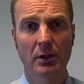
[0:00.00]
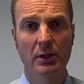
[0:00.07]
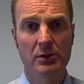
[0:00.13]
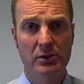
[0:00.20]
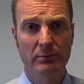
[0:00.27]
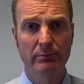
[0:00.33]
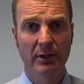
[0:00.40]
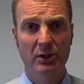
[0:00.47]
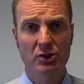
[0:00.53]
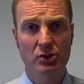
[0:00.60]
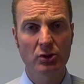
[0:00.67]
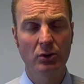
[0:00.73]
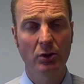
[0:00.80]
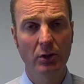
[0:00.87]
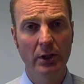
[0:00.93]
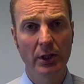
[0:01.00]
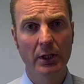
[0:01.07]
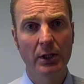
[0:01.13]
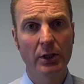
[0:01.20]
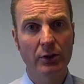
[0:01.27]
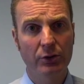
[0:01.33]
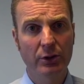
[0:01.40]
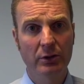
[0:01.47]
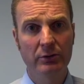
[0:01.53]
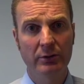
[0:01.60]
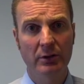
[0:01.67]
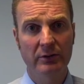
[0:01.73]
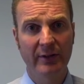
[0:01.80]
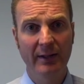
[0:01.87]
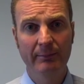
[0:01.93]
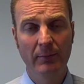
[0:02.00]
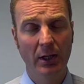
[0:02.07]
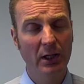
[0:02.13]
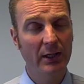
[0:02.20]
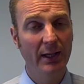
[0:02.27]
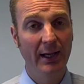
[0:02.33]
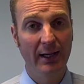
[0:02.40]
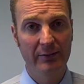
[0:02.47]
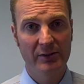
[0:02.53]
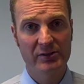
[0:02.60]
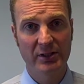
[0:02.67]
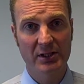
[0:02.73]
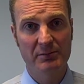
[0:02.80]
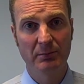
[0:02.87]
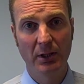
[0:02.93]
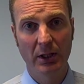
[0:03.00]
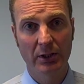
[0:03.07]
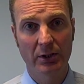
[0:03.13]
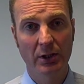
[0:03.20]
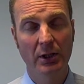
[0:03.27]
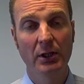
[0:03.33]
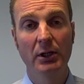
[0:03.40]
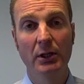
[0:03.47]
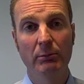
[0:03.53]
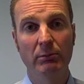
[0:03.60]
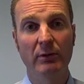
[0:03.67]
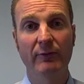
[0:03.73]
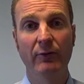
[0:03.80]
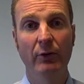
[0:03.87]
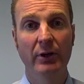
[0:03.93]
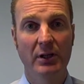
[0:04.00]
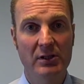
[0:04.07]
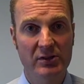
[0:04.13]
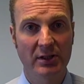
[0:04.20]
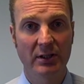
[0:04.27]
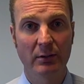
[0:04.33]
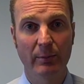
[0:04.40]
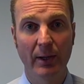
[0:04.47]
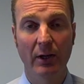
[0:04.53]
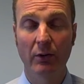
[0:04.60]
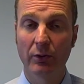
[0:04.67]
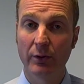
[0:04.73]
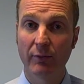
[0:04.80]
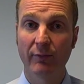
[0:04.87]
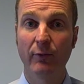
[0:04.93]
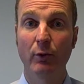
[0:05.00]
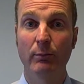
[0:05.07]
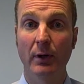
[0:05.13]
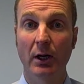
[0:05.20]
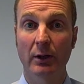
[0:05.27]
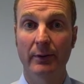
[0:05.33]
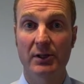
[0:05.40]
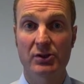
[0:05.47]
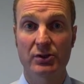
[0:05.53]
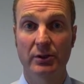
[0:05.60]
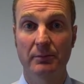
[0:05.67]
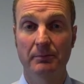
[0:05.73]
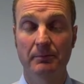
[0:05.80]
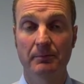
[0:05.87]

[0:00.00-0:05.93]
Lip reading: So make sure you can do the 10 mark and the 6 mark before you consider about the 4 mark question.